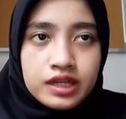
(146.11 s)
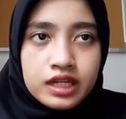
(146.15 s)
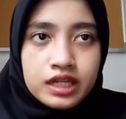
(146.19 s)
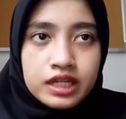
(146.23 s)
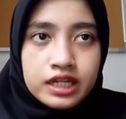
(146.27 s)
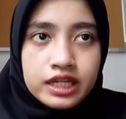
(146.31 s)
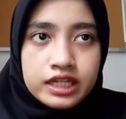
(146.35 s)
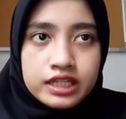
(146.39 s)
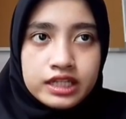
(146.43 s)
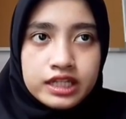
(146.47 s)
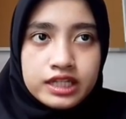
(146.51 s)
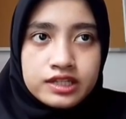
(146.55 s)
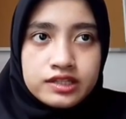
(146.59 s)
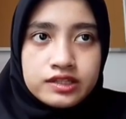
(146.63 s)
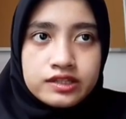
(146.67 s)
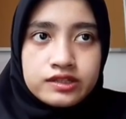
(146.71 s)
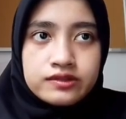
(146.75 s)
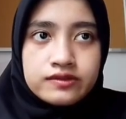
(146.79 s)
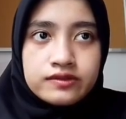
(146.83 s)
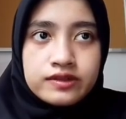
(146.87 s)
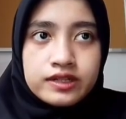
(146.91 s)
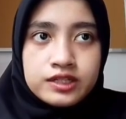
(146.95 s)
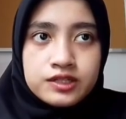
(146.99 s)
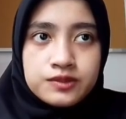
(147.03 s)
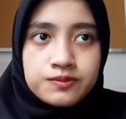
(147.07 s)
It is
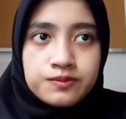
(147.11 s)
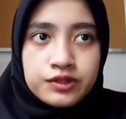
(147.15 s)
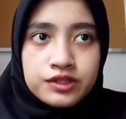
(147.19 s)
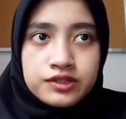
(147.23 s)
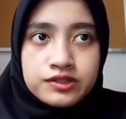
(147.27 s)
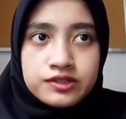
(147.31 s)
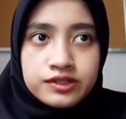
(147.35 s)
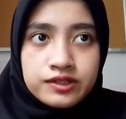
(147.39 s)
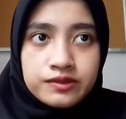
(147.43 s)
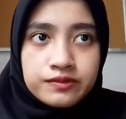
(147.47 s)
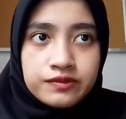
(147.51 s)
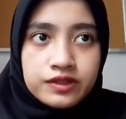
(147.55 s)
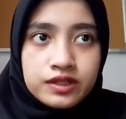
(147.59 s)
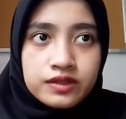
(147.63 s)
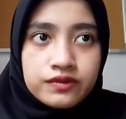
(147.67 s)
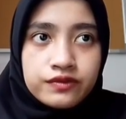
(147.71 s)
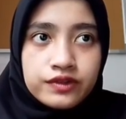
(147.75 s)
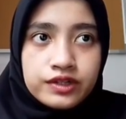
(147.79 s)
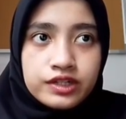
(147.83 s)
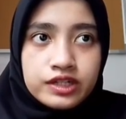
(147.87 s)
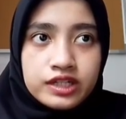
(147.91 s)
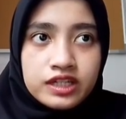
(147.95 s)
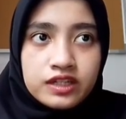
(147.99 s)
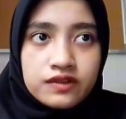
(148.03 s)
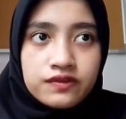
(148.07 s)
responsible for
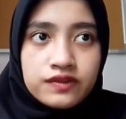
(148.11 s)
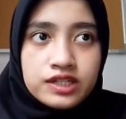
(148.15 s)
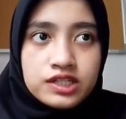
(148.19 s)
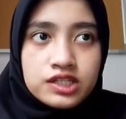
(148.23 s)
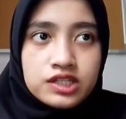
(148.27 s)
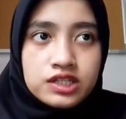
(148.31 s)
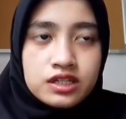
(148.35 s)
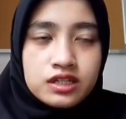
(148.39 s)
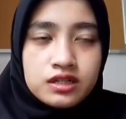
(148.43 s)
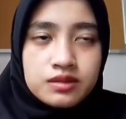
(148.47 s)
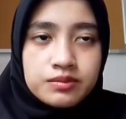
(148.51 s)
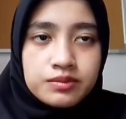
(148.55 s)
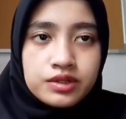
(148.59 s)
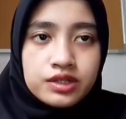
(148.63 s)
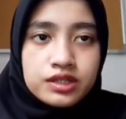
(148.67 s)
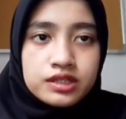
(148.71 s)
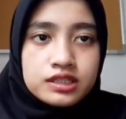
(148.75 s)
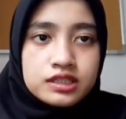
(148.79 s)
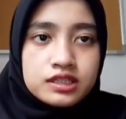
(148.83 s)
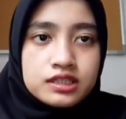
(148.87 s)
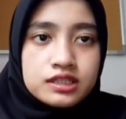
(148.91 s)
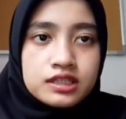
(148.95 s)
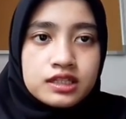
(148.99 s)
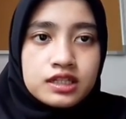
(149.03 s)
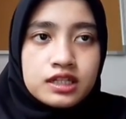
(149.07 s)
giving cinnamon